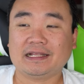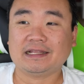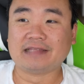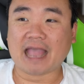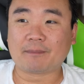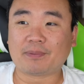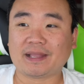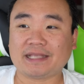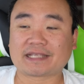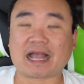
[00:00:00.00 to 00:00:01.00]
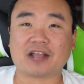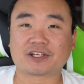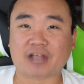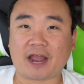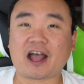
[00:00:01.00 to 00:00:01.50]
that place got
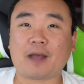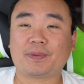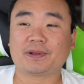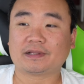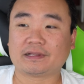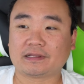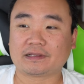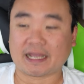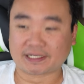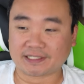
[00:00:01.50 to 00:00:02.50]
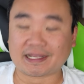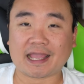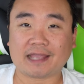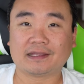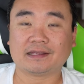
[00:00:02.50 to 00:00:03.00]
shot up
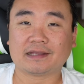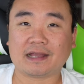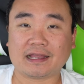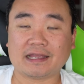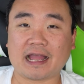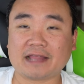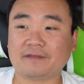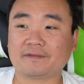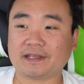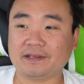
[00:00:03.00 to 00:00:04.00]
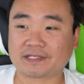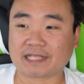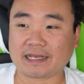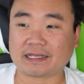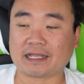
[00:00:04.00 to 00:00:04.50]
yesterday. Uh, I live in
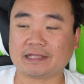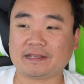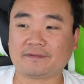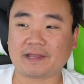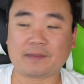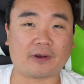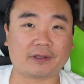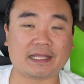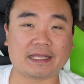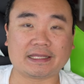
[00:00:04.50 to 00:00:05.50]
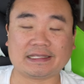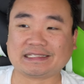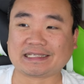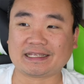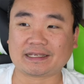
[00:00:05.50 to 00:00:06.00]
Houston. The flea market
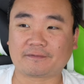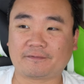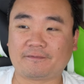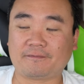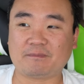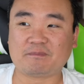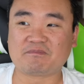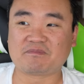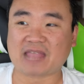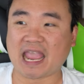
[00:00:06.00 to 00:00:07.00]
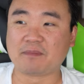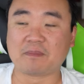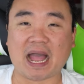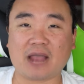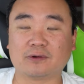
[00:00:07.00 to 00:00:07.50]
is, I think, 10
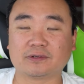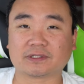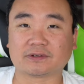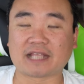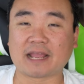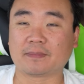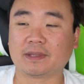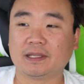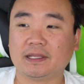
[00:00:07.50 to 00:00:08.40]
miles or 10